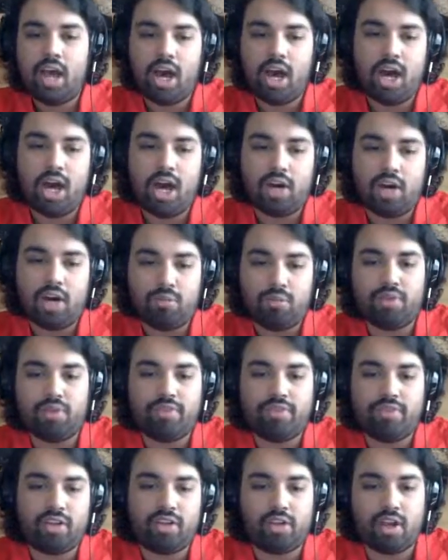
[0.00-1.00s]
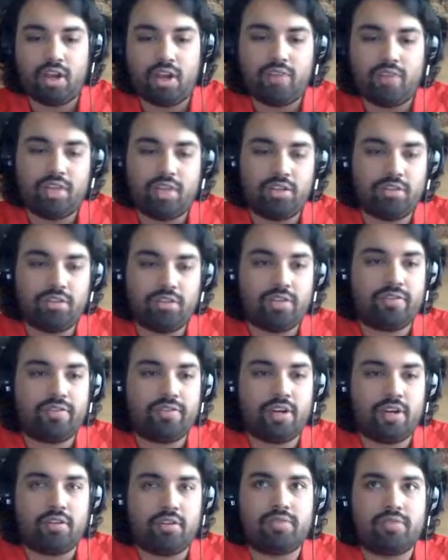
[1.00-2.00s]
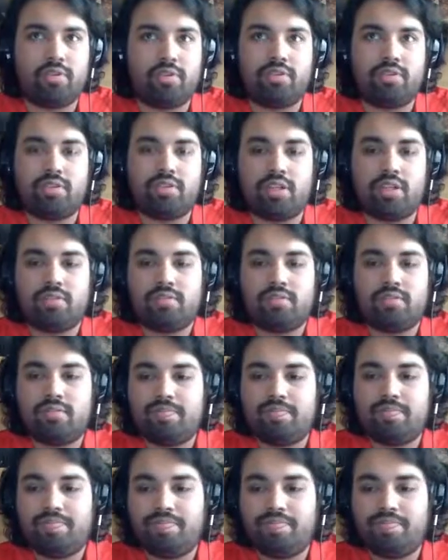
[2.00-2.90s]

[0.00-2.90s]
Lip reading: we're fairly confident in using ferrules for those things.